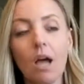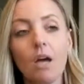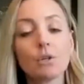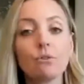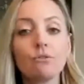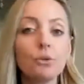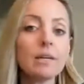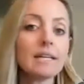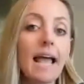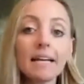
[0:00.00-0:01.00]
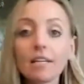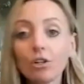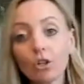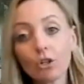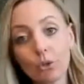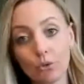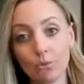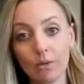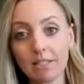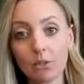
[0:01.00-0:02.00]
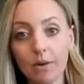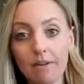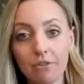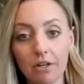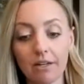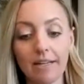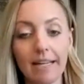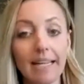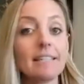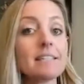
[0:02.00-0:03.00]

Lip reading: So if you get any clues whatsoever in